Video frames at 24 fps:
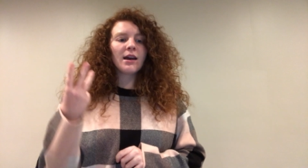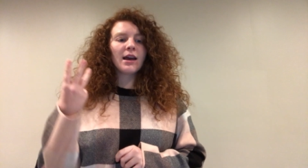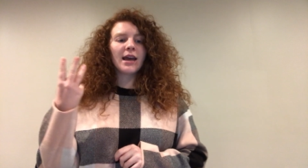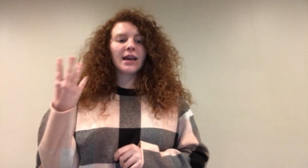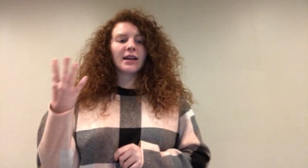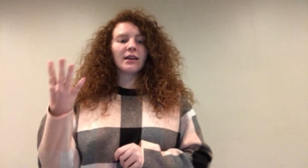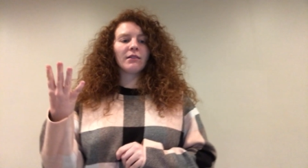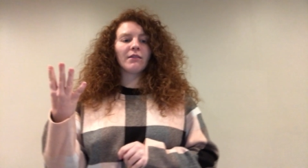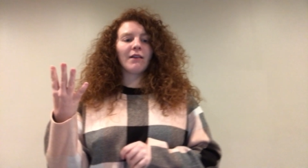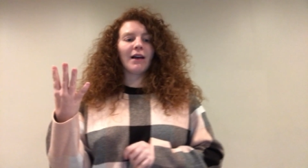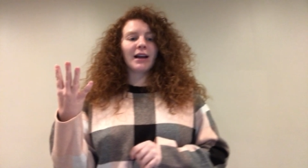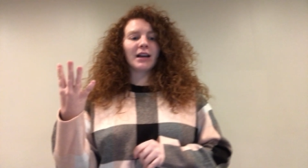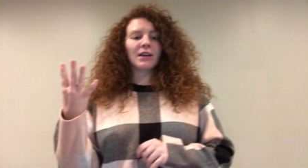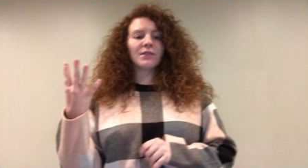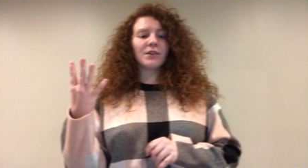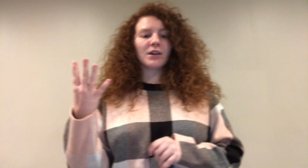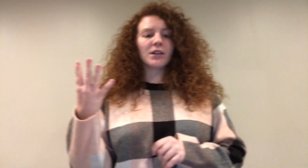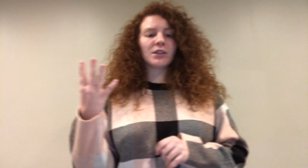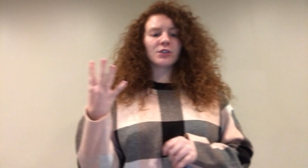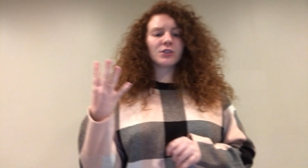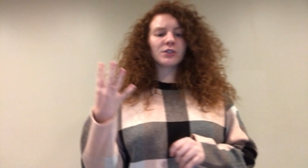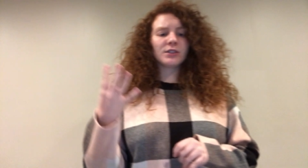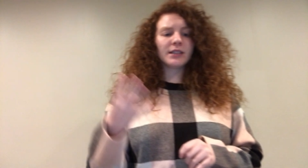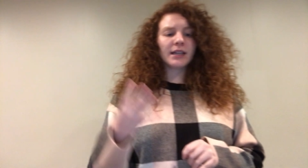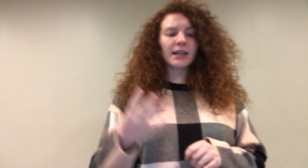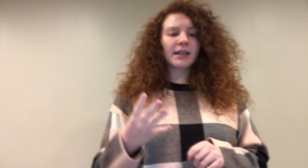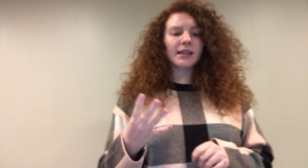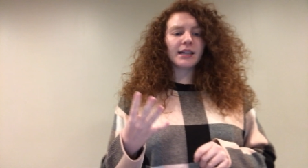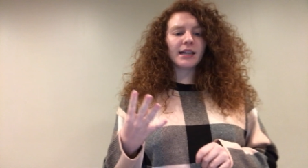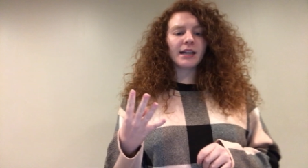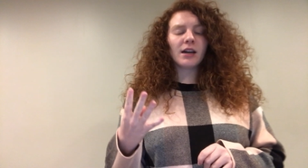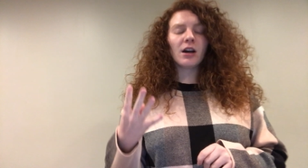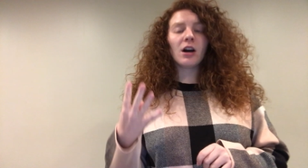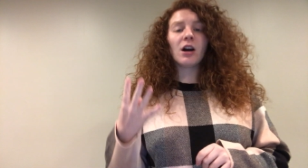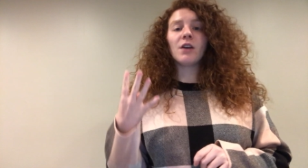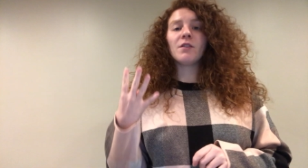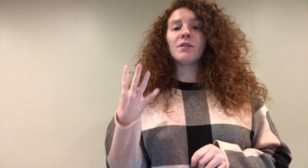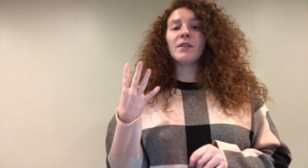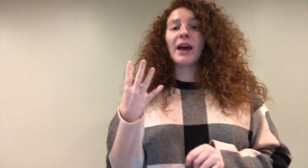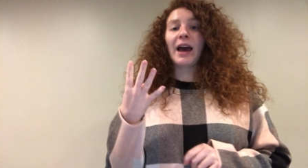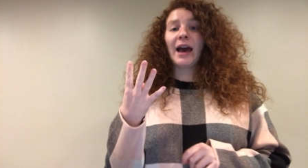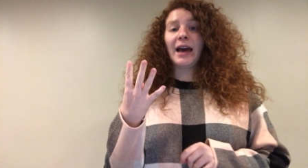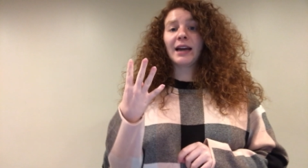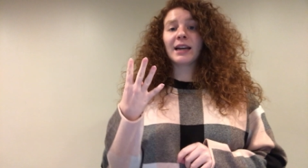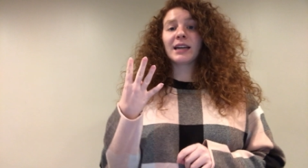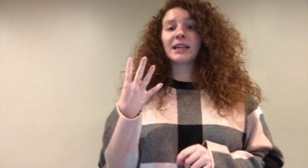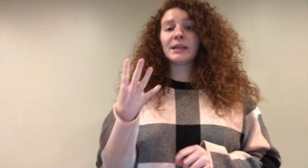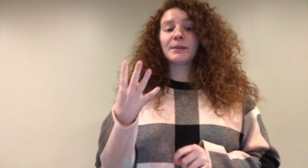and a lack of understanding of
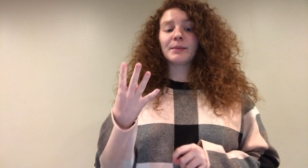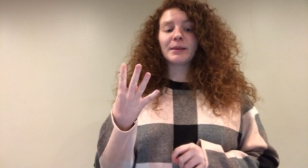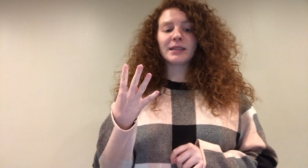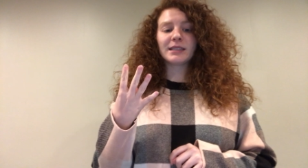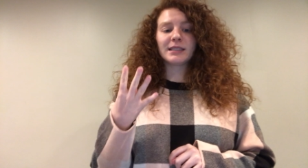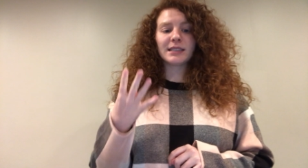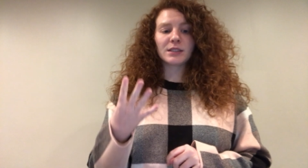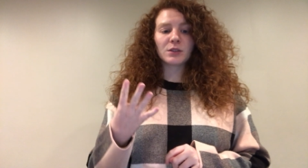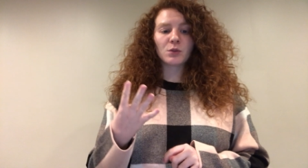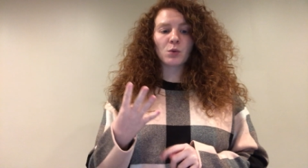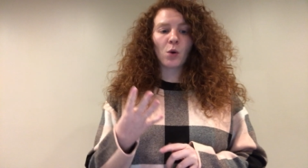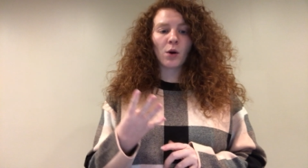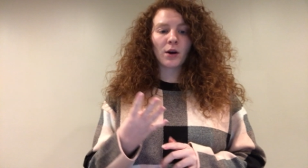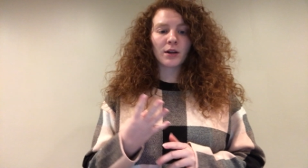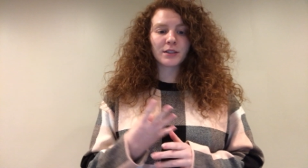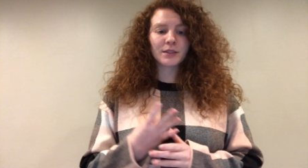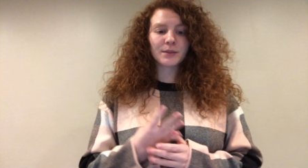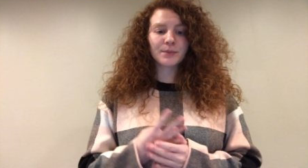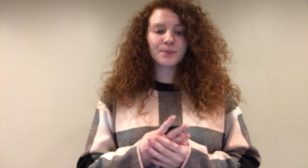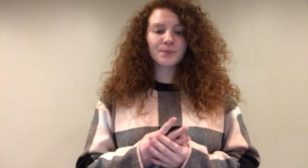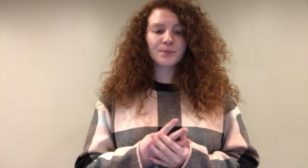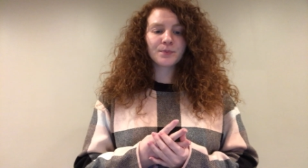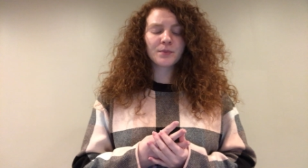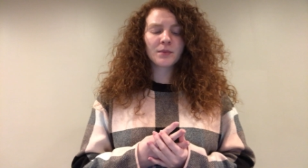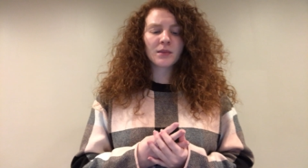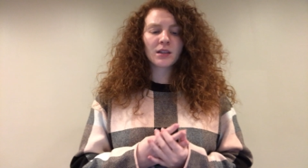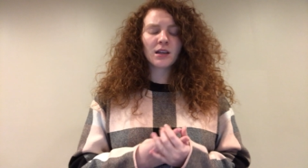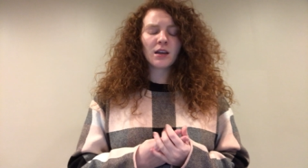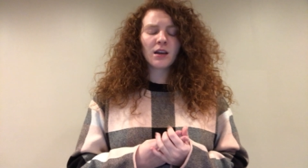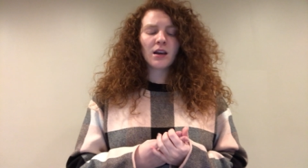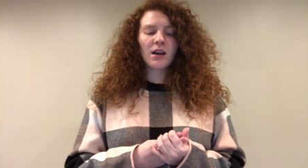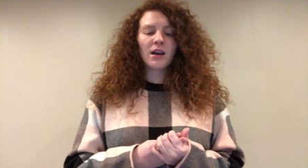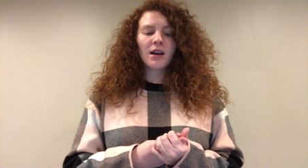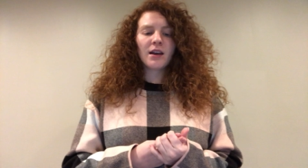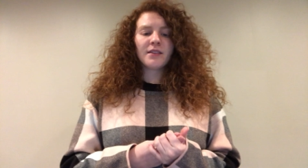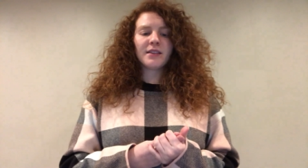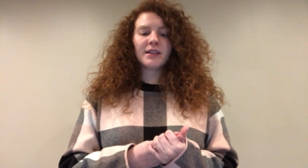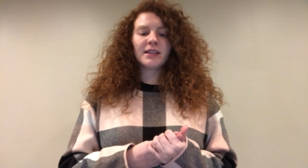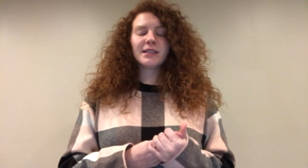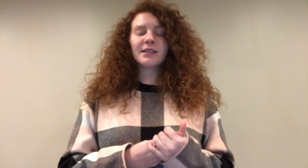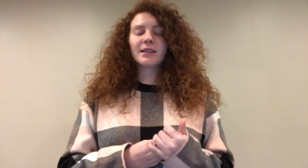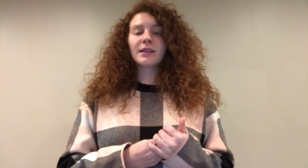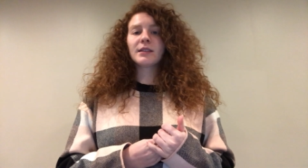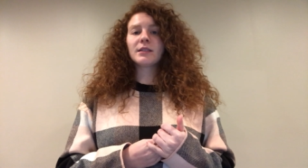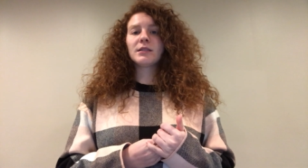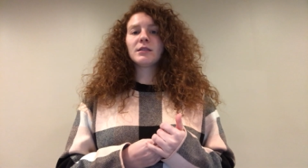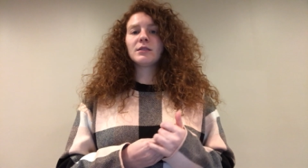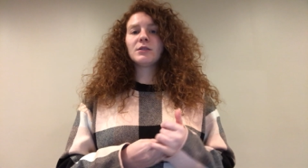academic discourse. These
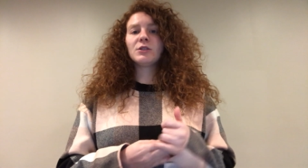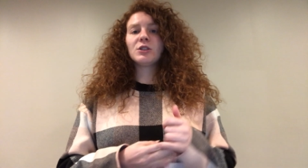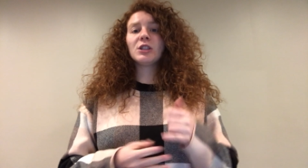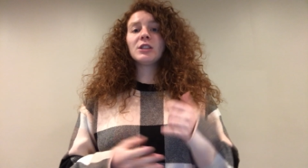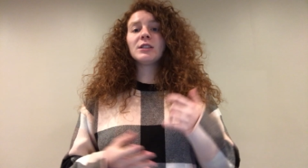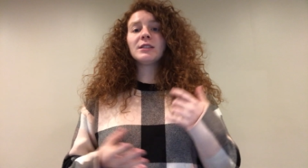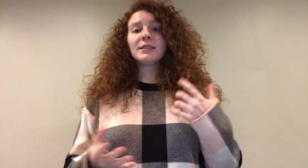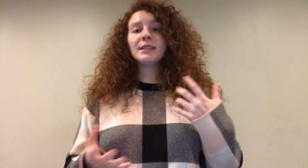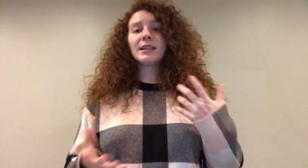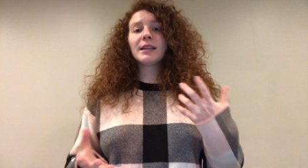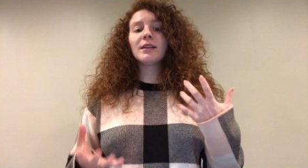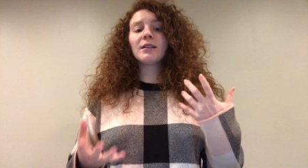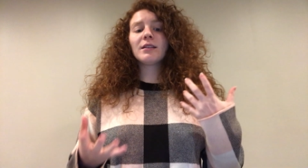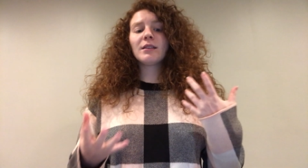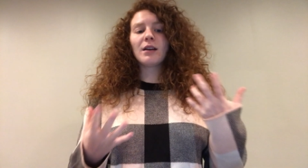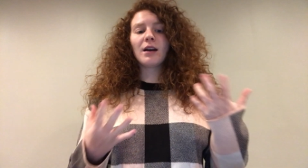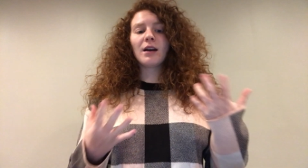logistic